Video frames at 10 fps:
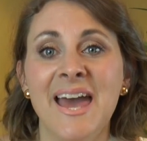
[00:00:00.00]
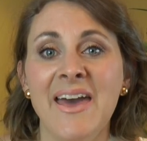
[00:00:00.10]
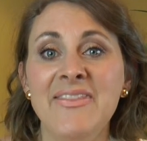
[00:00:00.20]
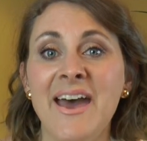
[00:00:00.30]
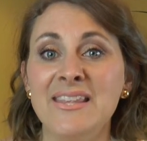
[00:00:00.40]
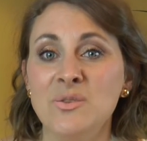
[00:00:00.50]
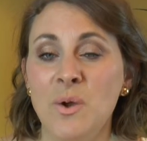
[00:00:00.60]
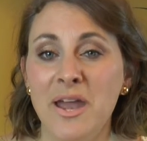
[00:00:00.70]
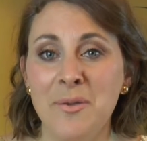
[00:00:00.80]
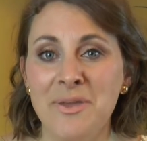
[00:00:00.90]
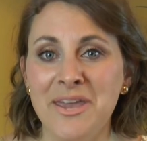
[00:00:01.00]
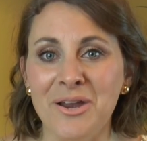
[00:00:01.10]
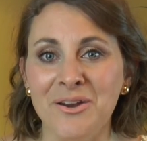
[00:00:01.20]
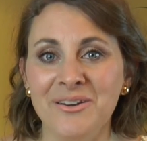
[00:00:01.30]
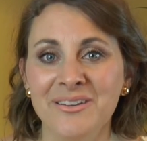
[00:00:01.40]
And that's why I'm
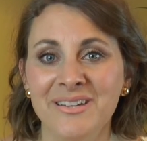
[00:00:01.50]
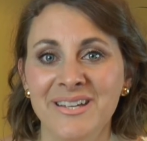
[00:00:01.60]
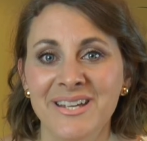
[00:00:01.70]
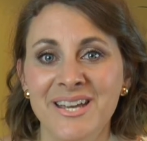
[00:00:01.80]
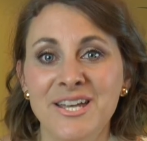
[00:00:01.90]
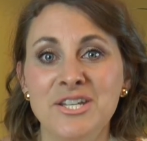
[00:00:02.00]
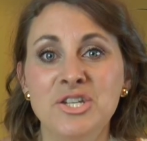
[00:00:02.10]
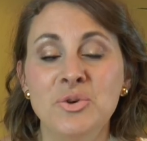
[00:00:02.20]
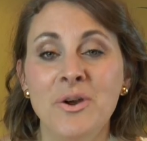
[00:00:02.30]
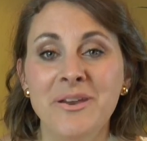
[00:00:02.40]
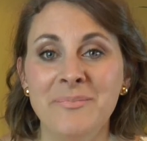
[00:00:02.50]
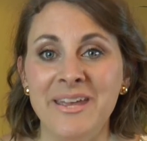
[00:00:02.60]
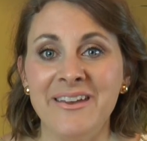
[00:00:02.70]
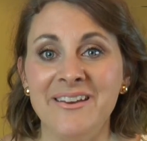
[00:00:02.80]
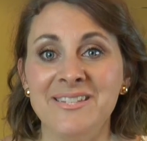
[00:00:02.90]
here. Join
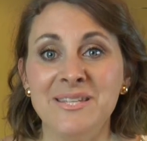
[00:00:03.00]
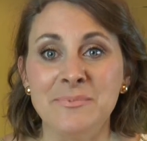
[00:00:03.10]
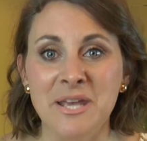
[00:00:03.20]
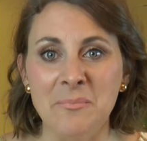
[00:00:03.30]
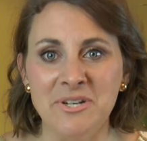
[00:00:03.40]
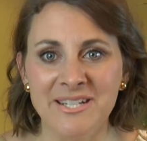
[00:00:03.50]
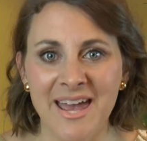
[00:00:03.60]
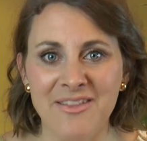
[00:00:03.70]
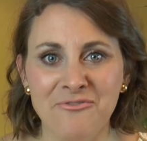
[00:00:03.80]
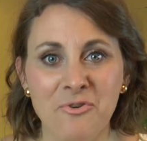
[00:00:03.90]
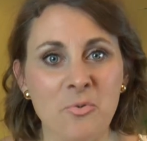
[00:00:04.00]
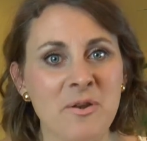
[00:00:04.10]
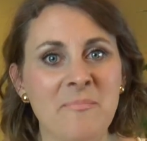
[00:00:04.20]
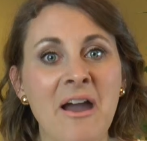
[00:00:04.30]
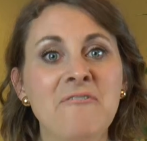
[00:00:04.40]
me on September 10th for one
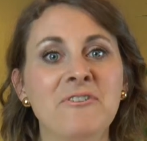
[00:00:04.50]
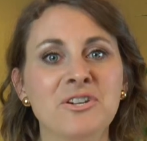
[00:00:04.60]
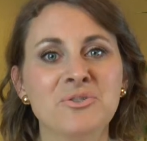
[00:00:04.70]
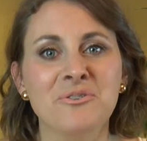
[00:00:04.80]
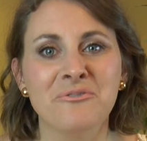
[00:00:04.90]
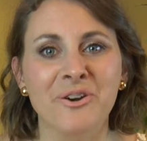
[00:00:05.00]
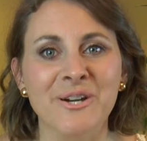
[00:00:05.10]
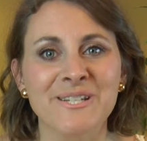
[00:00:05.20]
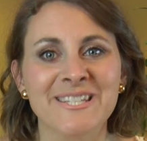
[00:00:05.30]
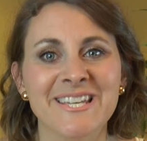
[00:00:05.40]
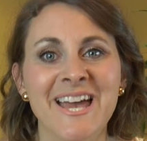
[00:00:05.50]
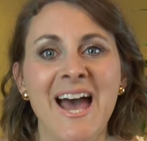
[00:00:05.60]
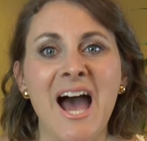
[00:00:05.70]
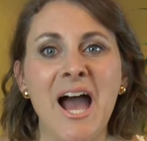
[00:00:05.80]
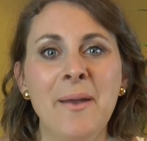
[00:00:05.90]
of my virtual firsts.
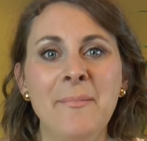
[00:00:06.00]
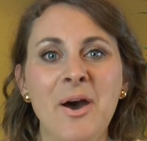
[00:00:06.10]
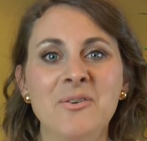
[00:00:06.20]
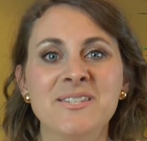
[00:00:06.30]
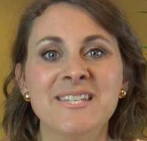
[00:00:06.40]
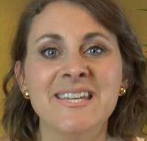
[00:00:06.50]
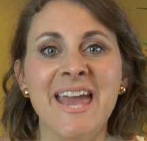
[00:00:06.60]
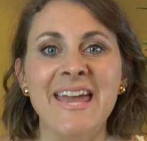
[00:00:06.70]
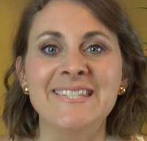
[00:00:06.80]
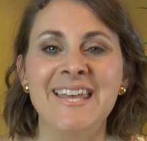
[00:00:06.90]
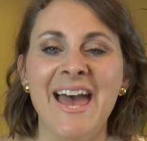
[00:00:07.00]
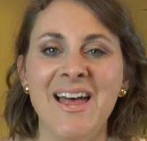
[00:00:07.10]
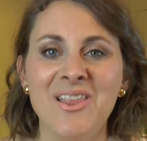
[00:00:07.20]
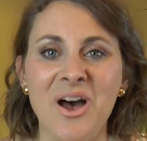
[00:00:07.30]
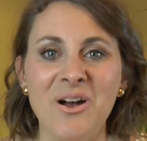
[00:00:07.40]
I'm hosting a
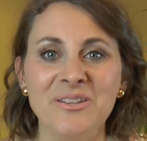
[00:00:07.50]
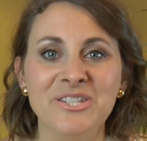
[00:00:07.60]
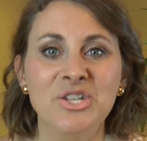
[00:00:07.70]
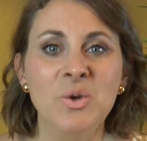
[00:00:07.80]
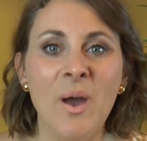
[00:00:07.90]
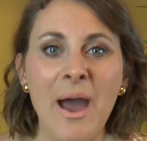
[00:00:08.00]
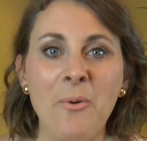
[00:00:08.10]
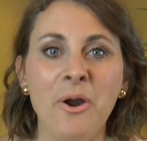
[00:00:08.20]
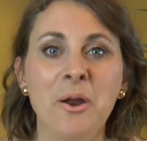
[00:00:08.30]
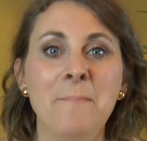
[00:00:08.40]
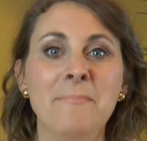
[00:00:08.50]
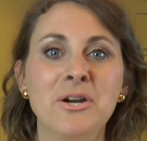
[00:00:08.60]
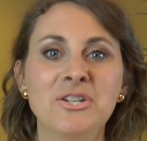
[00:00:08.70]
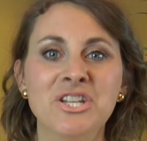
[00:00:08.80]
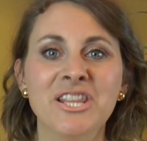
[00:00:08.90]
tell all two hour
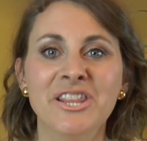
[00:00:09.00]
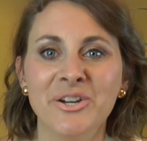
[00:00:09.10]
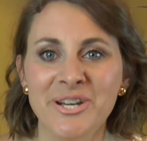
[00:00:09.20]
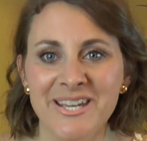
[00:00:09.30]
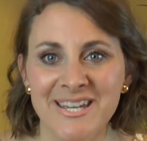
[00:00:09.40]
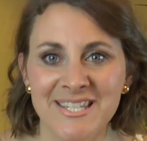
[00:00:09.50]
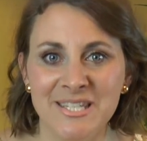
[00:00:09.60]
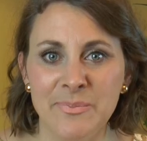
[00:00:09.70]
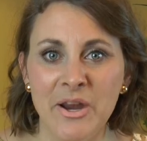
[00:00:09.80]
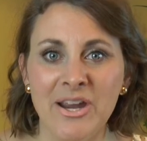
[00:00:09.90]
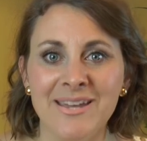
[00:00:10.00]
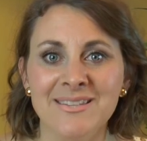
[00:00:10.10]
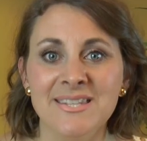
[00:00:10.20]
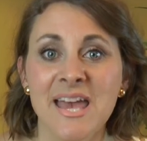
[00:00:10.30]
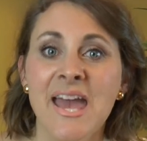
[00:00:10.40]
immersion learning
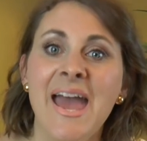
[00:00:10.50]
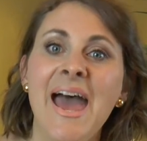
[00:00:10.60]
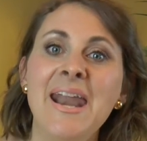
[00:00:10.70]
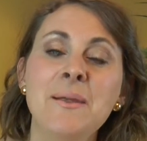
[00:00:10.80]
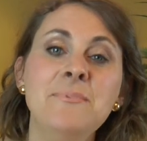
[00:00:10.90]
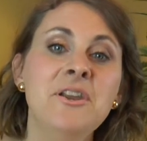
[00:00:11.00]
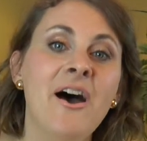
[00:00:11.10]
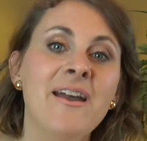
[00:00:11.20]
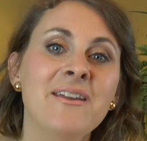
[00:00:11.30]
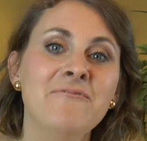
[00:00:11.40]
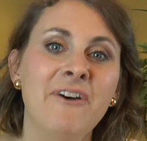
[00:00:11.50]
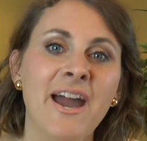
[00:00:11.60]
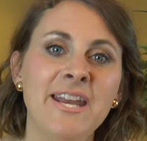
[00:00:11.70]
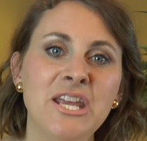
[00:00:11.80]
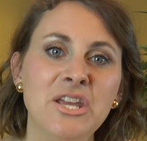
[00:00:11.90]
experience, and I'm not
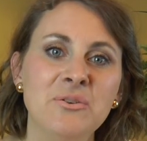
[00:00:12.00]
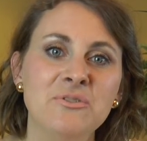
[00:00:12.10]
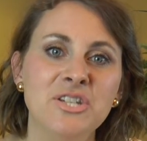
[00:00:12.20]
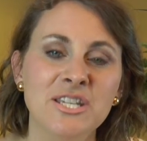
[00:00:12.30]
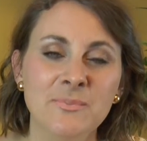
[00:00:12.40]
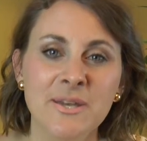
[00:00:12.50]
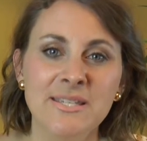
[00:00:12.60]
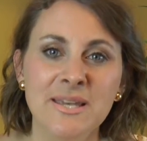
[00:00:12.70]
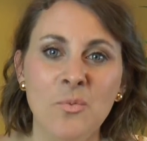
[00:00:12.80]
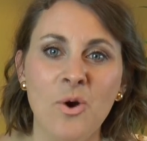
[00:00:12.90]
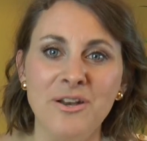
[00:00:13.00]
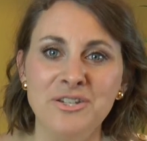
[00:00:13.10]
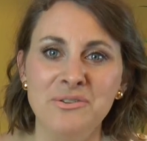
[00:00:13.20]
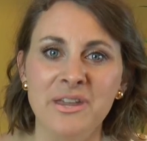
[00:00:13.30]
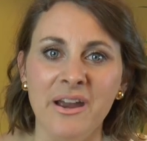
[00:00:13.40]
inviting you just because I
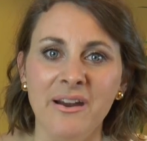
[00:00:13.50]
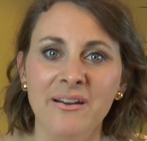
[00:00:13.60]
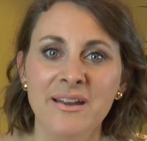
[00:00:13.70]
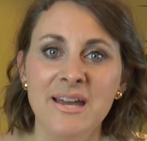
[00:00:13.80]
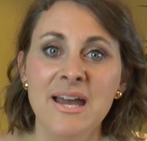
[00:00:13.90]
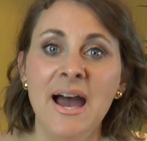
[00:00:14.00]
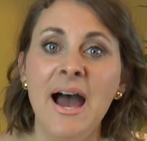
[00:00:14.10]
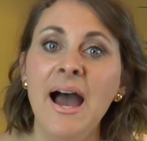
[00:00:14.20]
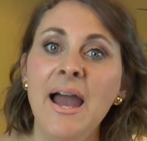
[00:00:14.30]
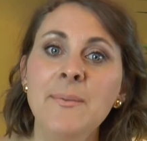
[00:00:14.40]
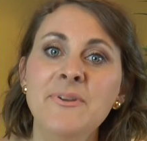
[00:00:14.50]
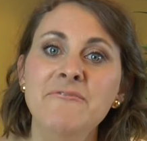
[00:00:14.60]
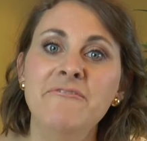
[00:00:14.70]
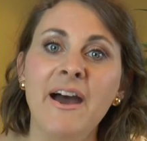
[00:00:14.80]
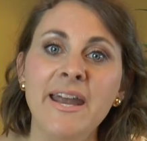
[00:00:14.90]
want you there. I'm
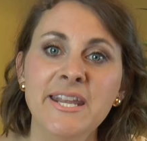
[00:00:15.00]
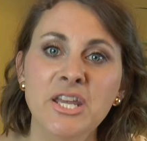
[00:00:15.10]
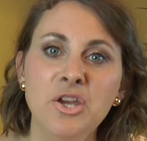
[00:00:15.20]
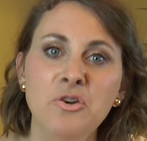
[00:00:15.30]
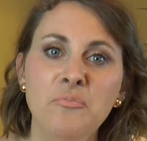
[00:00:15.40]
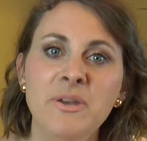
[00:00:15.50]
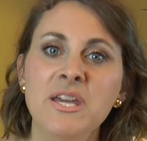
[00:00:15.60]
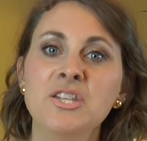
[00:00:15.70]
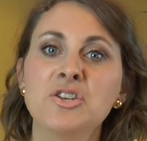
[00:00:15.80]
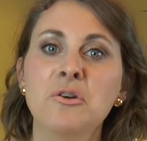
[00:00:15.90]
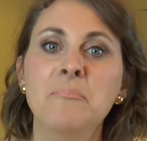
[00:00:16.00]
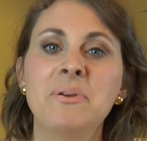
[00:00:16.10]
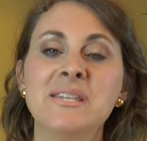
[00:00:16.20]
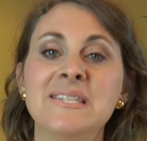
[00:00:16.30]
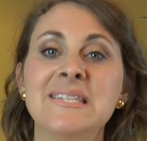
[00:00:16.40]
inviting you because your
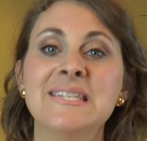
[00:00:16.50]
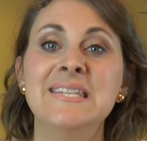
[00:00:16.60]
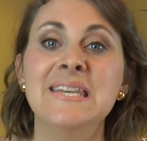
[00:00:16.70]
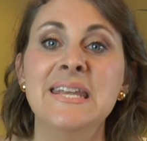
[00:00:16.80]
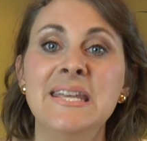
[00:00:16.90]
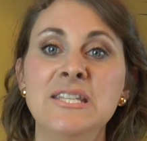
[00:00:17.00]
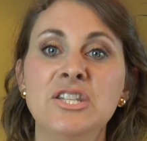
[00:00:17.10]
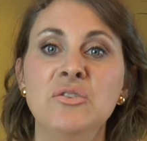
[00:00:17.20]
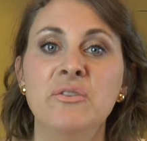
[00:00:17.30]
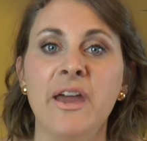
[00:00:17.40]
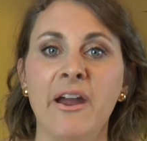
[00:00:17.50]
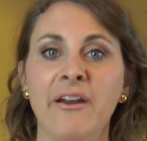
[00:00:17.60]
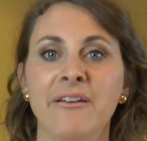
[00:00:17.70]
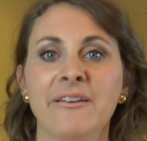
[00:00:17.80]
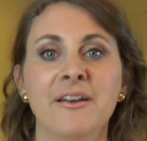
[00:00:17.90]
business needs you
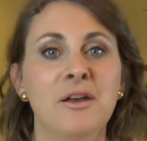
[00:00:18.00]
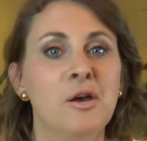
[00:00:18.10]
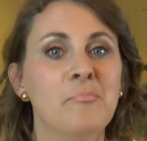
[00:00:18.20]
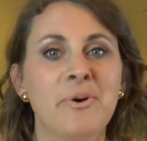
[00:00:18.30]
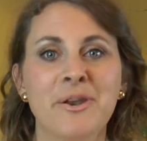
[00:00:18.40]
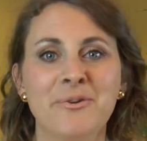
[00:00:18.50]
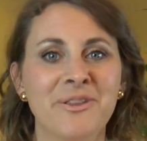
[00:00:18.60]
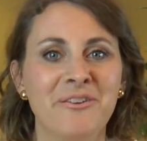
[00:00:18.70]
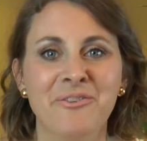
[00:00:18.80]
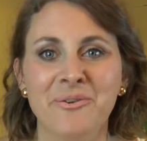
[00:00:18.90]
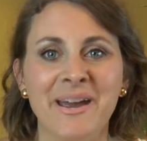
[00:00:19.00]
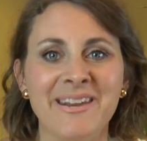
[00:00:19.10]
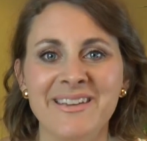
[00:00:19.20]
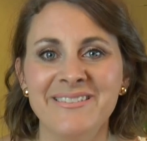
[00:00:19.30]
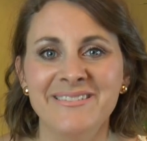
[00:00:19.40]
there, but only if you're
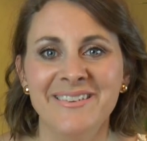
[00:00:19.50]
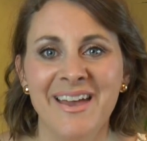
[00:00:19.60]
ready.